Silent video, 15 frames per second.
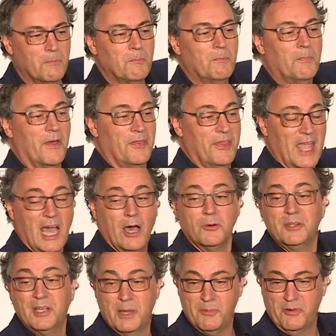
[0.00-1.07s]
But the
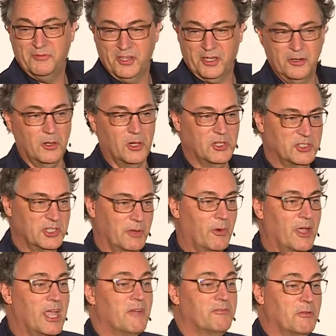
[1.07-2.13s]
outcome of technology,
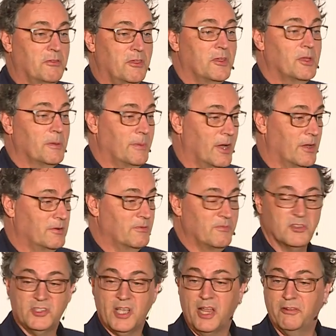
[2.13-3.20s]
we have to think about the
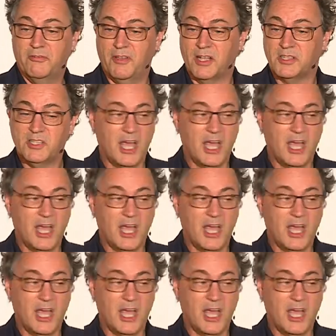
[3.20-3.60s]
side effects,